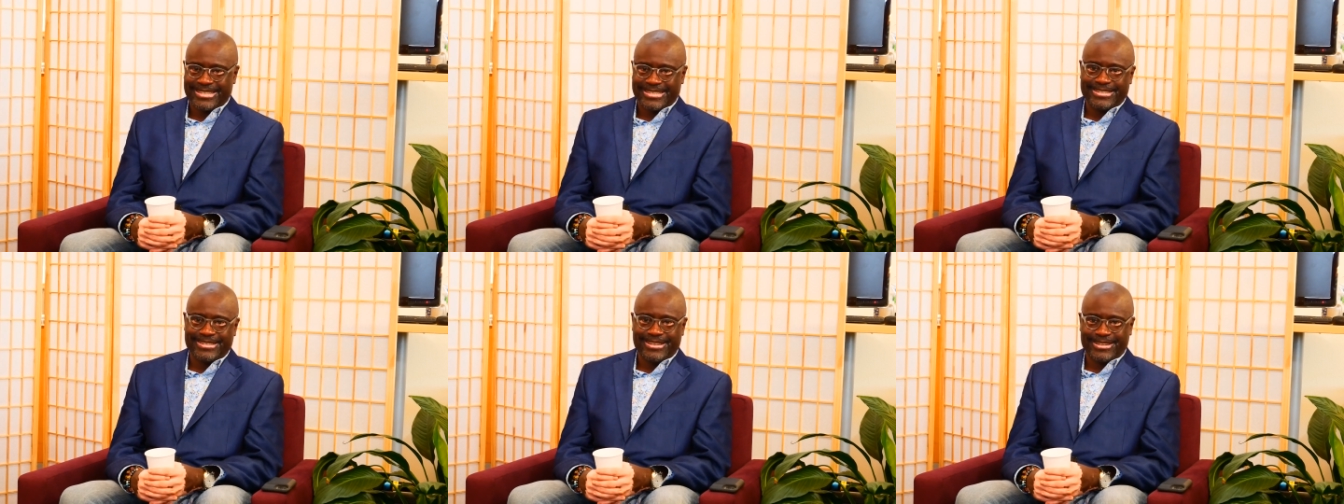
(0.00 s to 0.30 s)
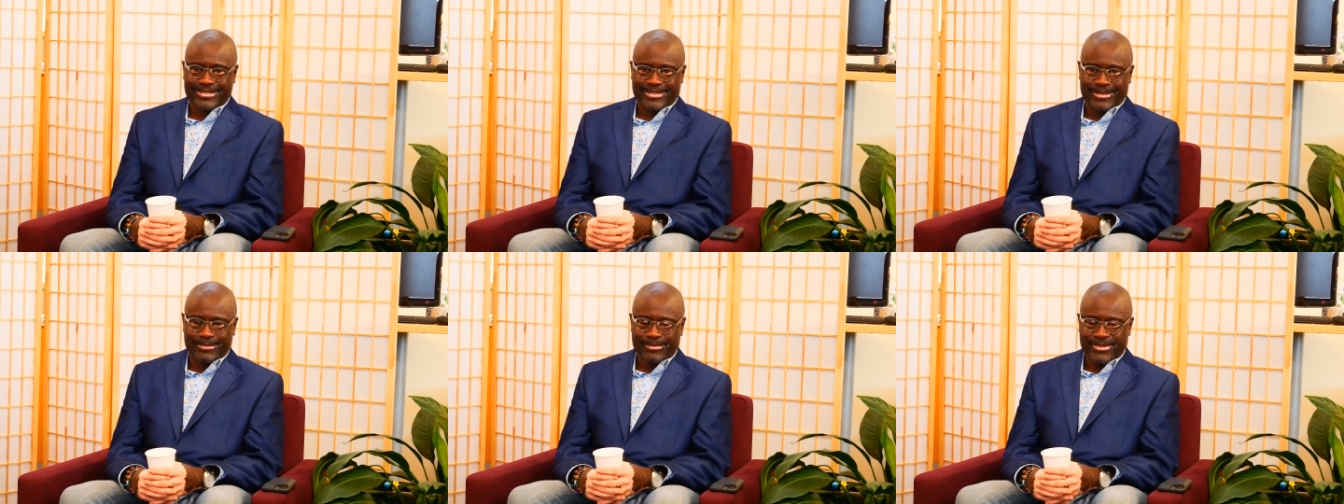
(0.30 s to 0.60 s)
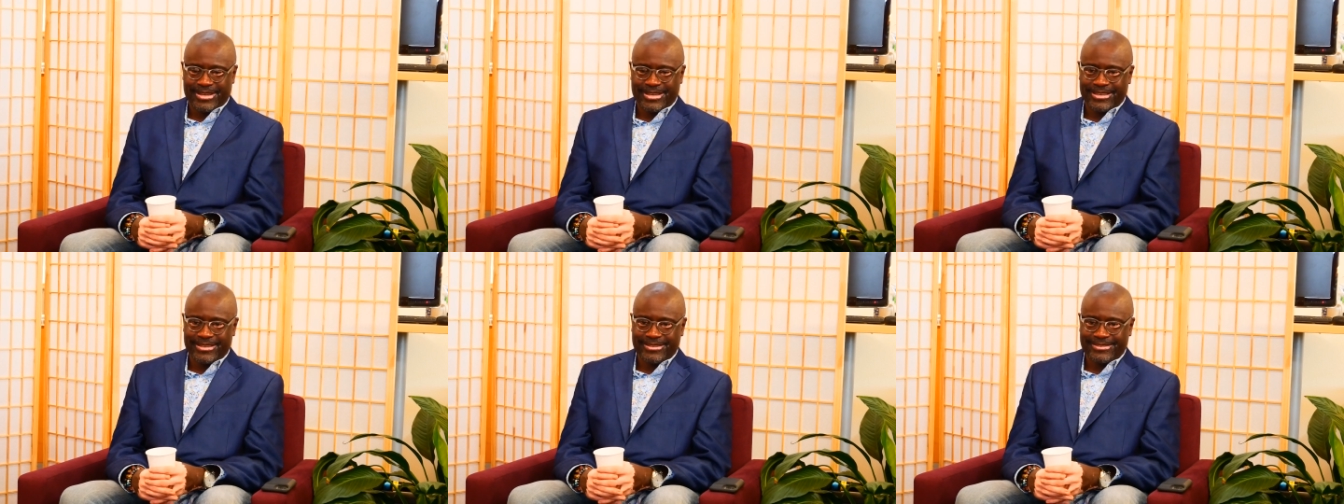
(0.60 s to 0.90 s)
conducting
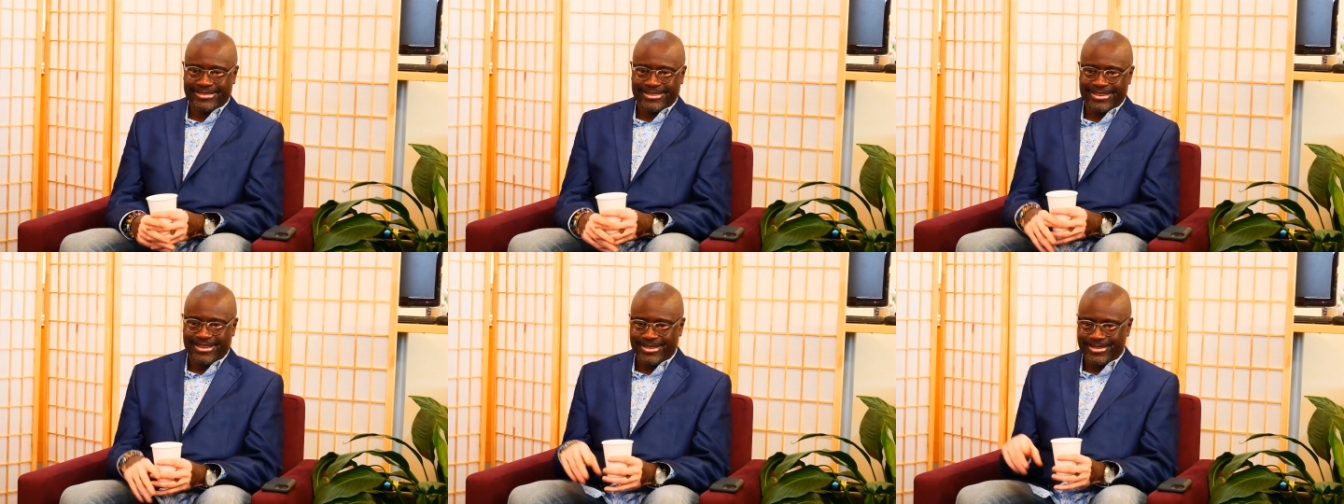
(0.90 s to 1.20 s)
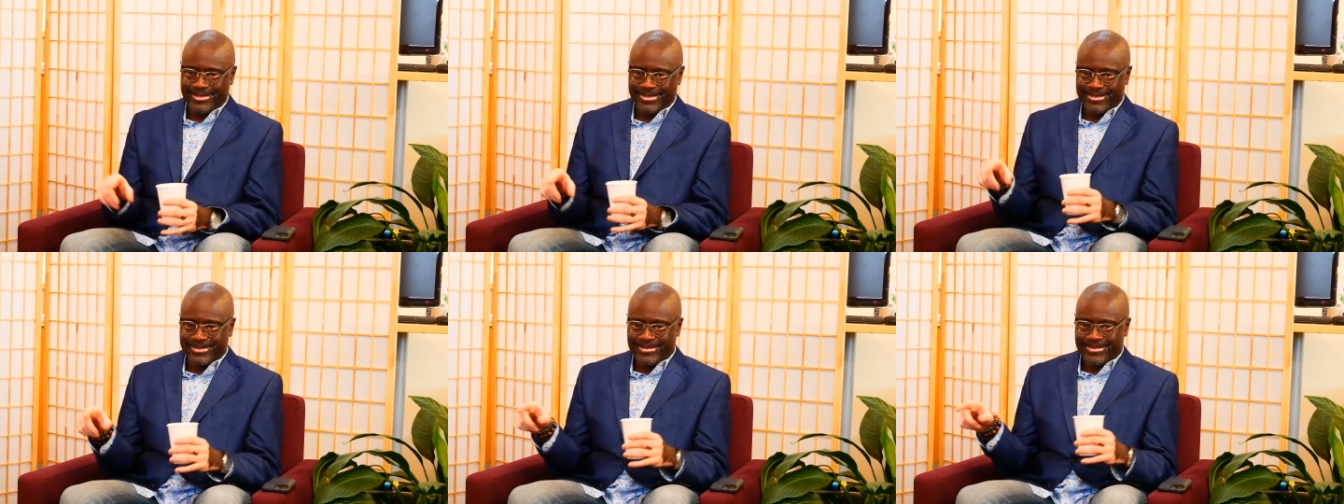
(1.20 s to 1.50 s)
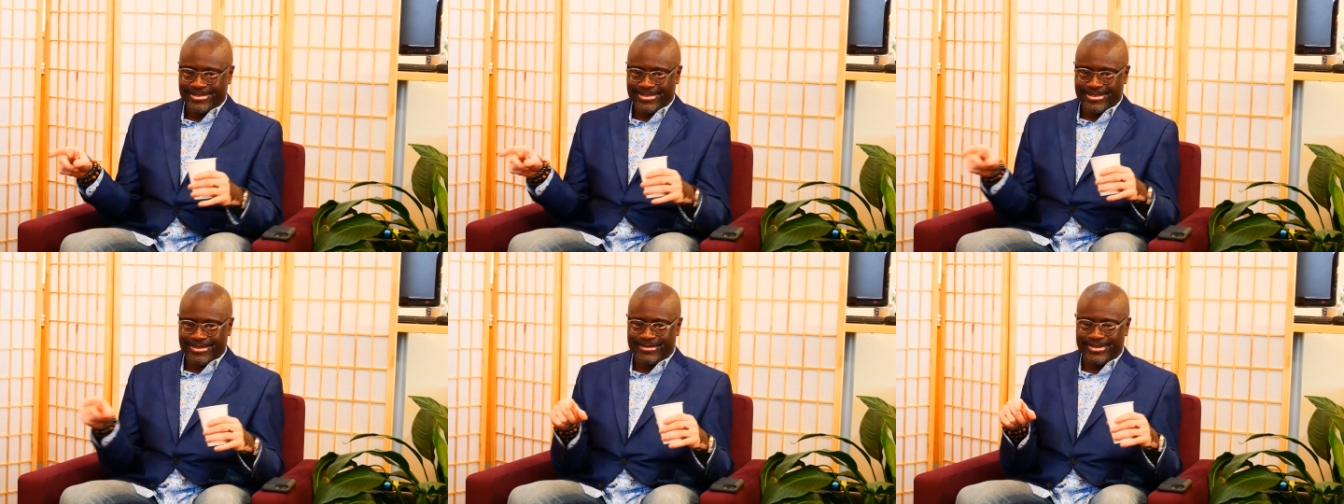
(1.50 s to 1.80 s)
my
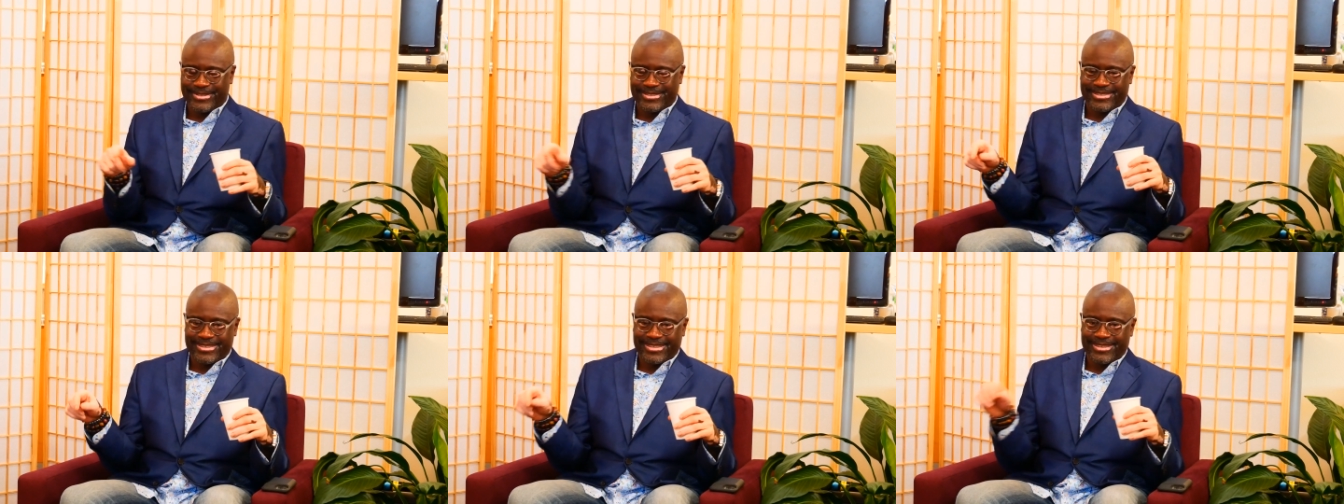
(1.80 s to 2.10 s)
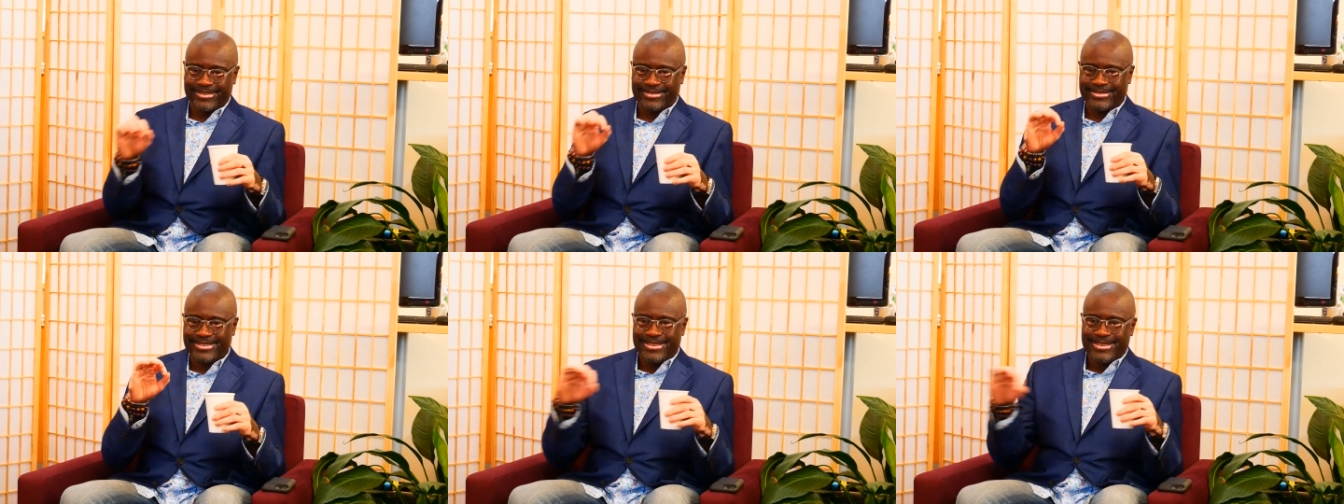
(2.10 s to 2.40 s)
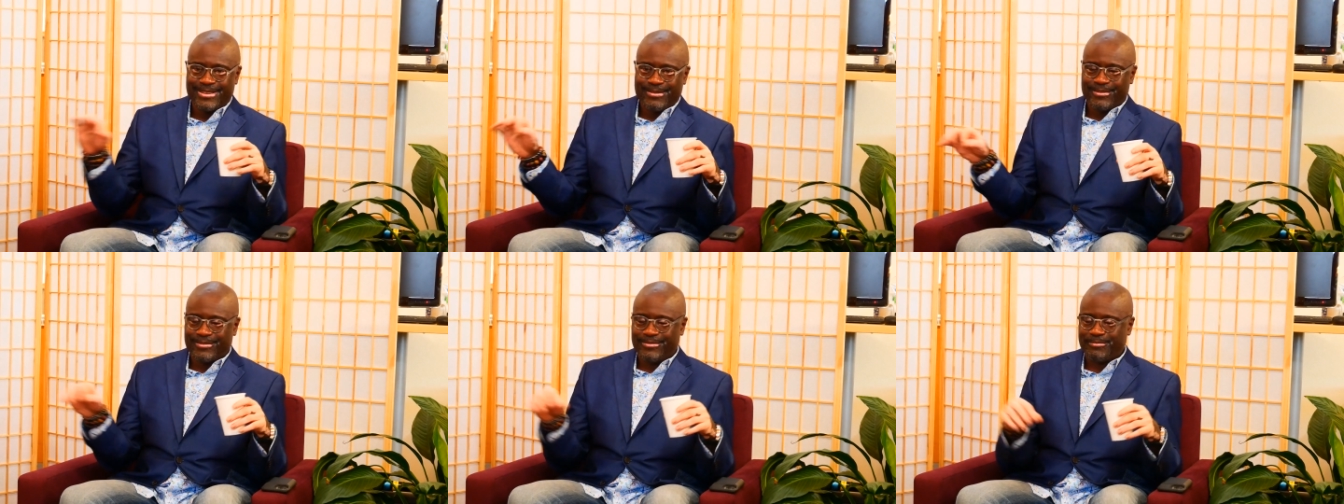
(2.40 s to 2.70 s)
cousins and everything
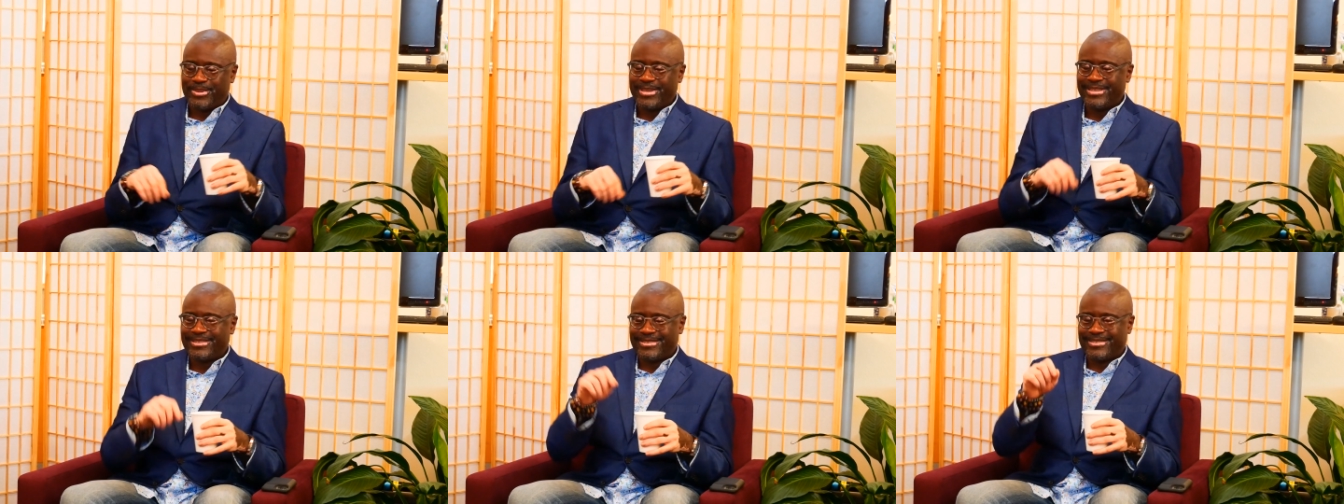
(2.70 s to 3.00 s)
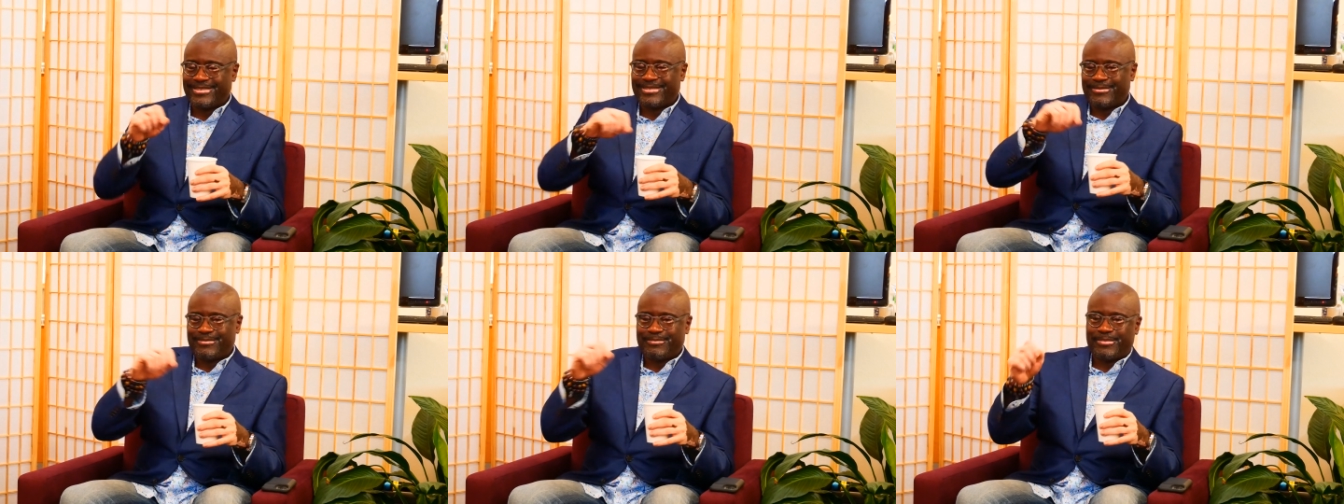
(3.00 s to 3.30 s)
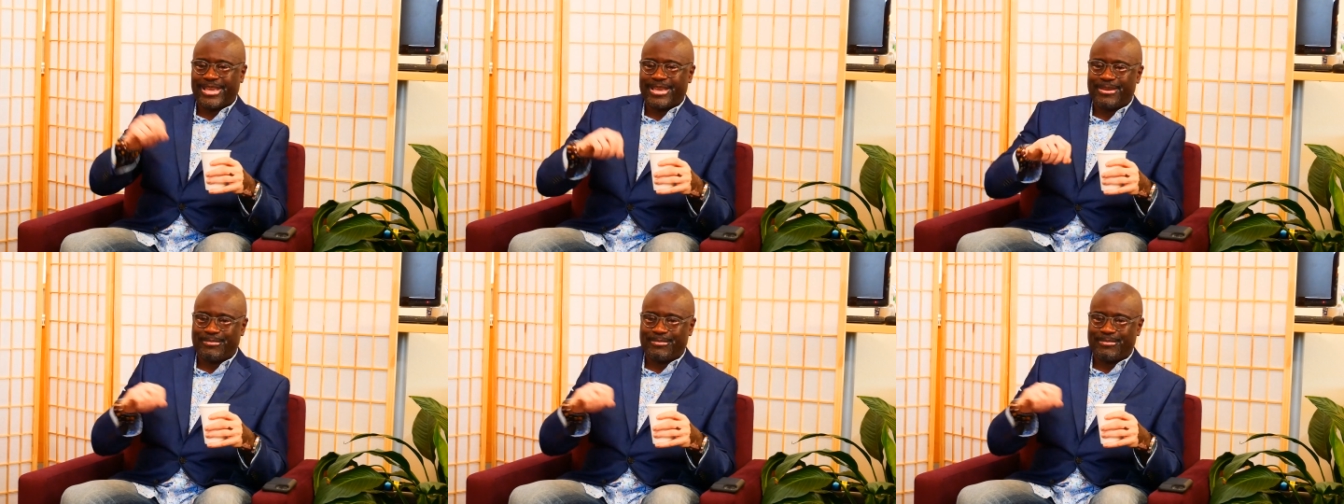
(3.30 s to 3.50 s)
with pieces of paper,